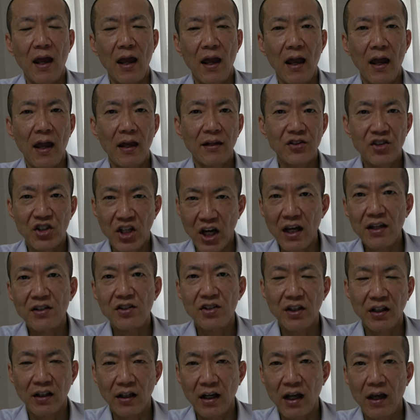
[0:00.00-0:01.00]
and
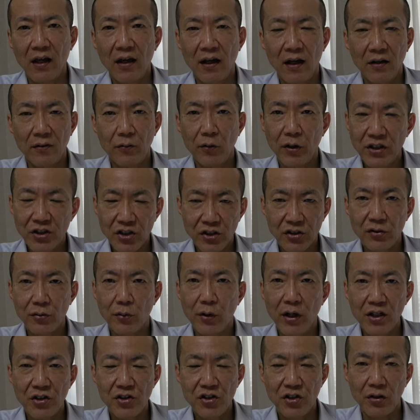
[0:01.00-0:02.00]
changing the
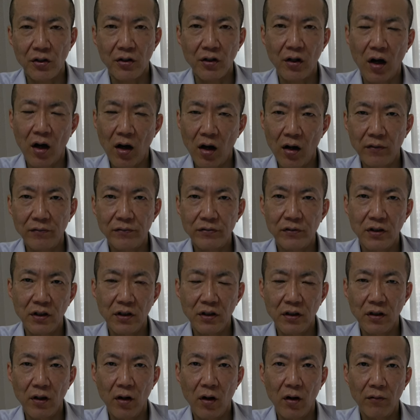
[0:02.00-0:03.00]
registration of
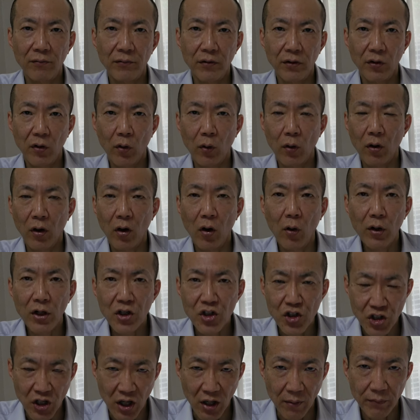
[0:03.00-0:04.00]
your
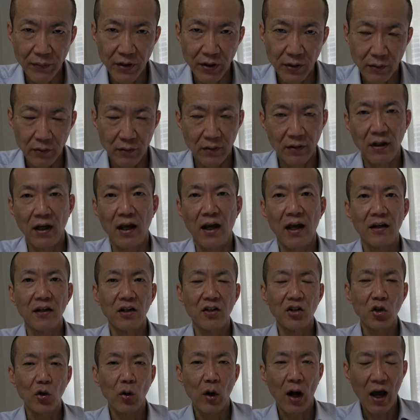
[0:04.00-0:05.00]
ownership. And
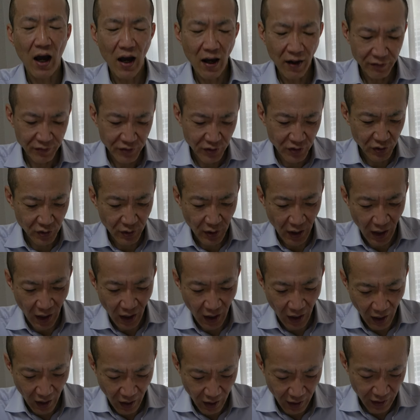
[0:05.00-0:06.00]
you have to
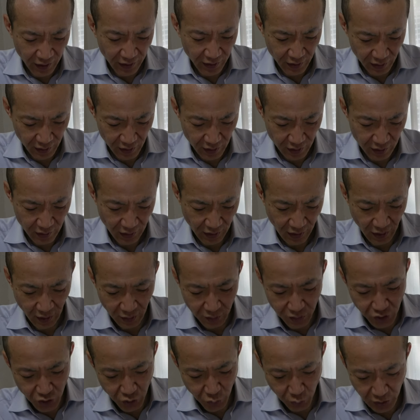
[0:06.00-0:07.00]
hire
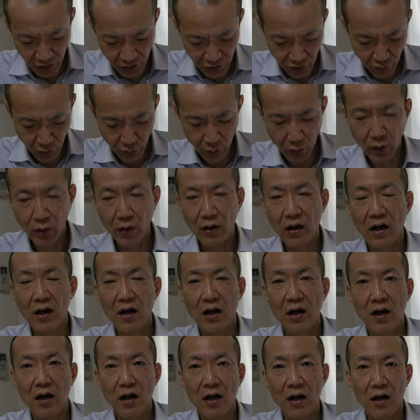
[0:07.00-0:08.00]
a judicial
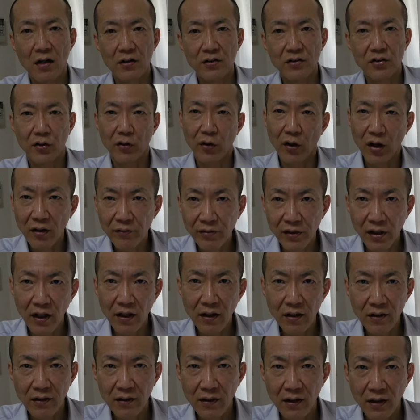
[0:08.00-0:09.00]

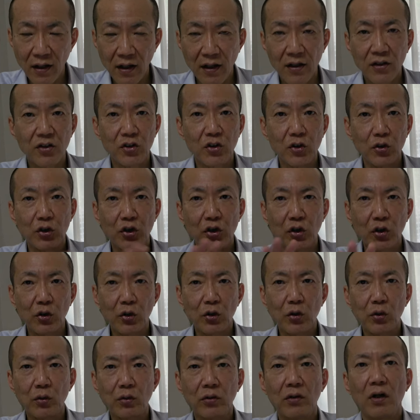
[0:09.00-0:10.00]
scrivener to
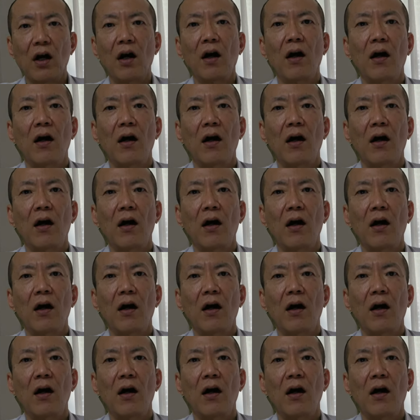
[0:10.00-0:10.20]
do